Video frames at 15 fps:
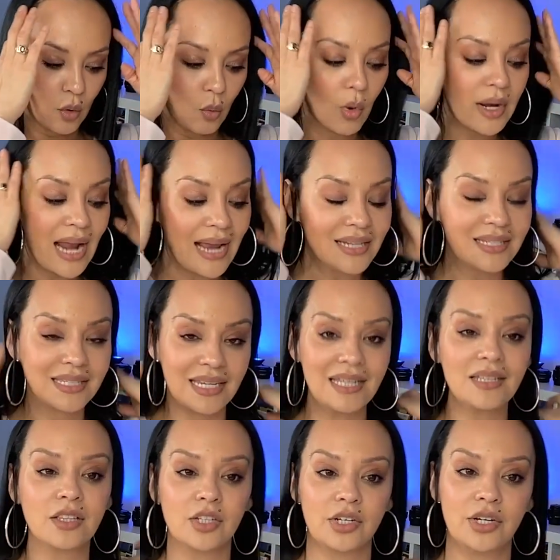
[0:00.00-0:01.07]
What I
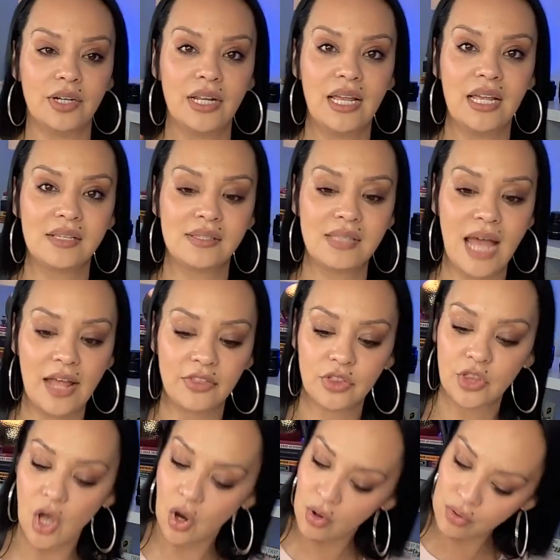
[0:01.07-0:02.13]
did learn is that
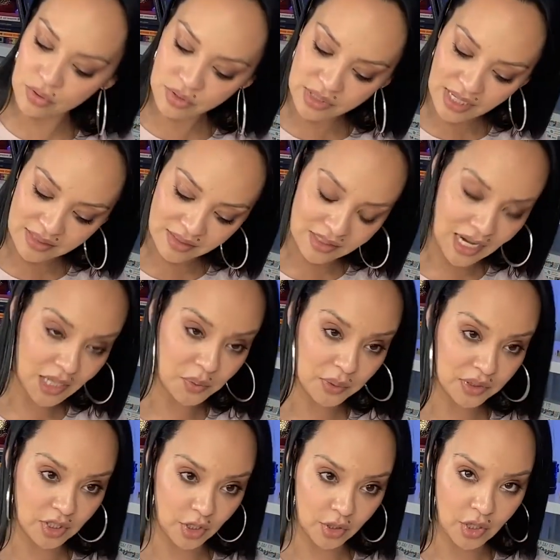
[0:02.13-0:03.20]
those that stayed
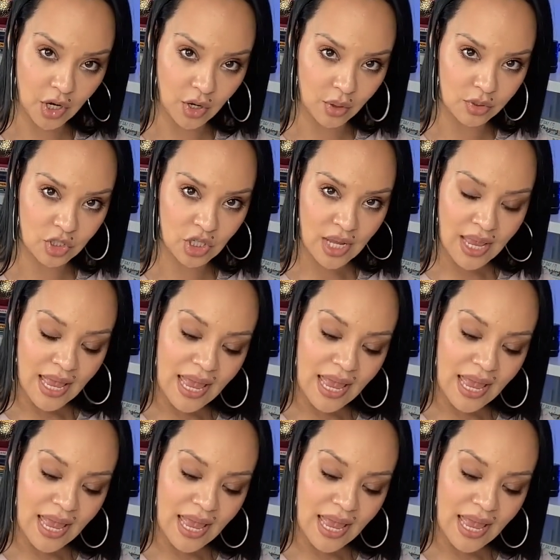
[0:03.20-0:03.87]
with their coach